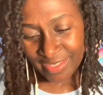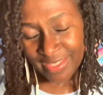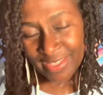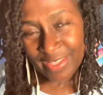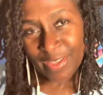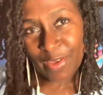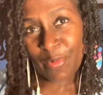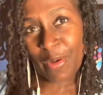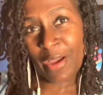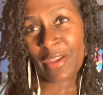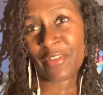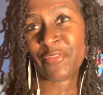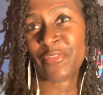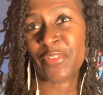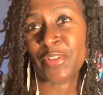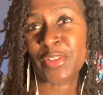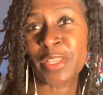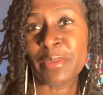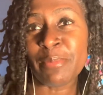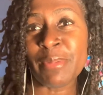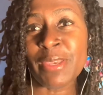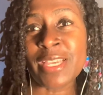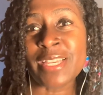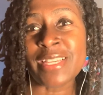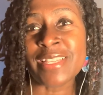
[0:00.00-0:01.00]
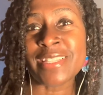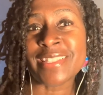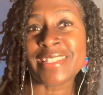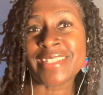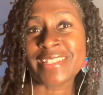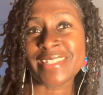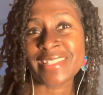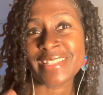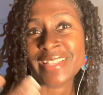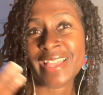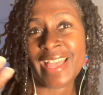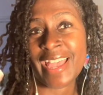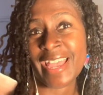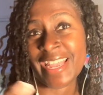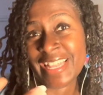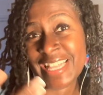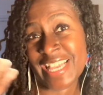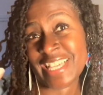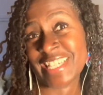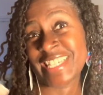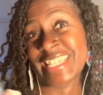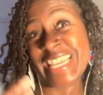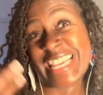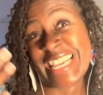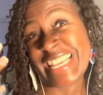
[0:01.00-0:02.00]
quite funny because I can
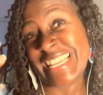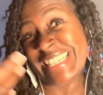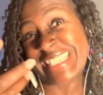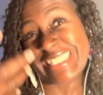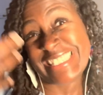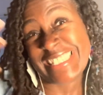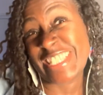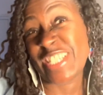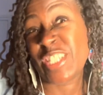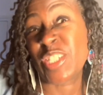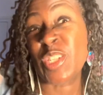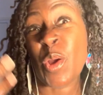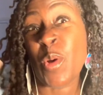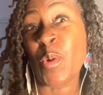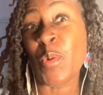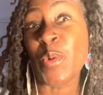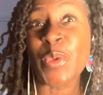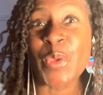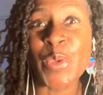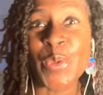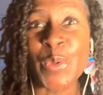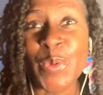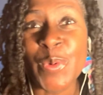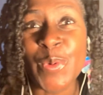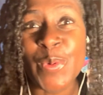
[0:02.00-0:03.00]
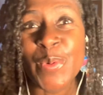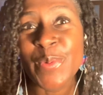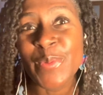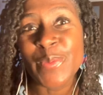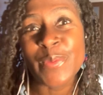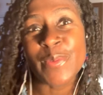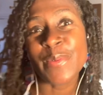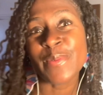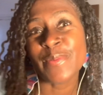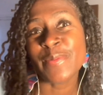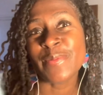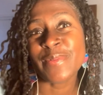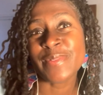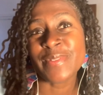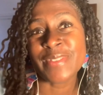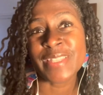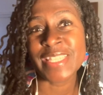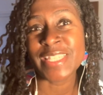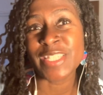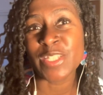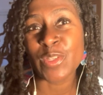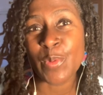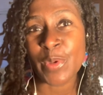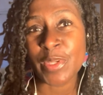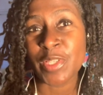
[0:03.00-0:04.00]
actually show you this
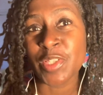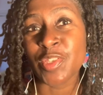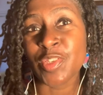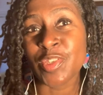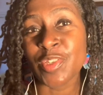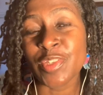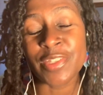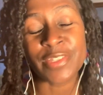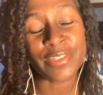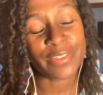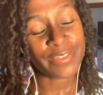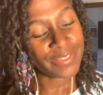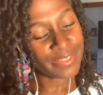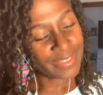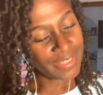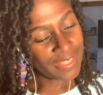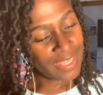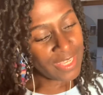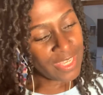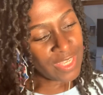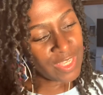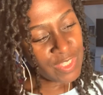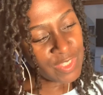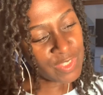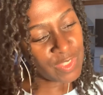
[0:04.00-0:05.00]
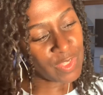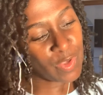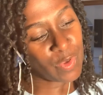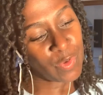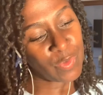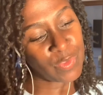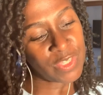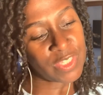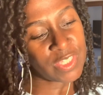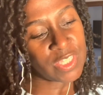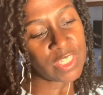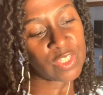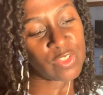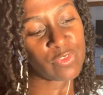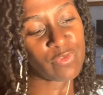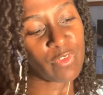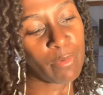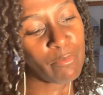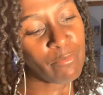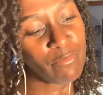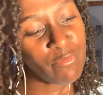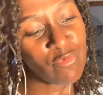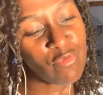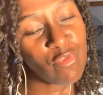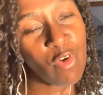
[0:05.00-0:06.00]
question. So this is
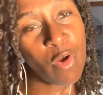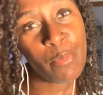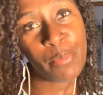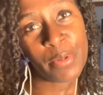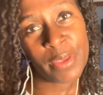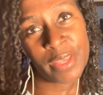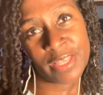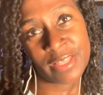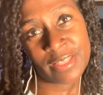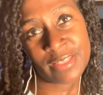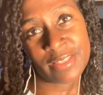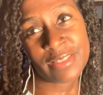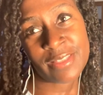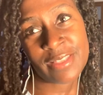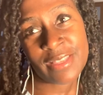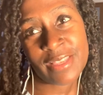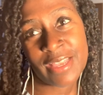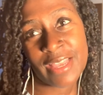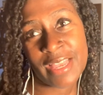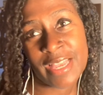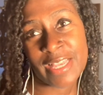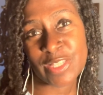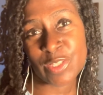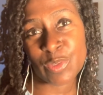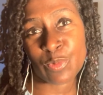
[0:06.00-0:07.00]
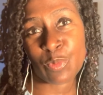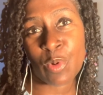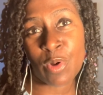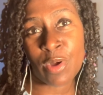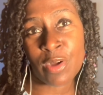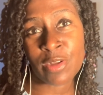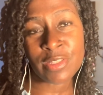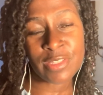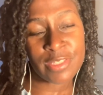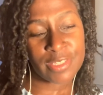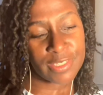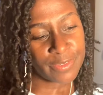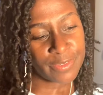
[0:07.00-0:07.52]
from Robin Aswad,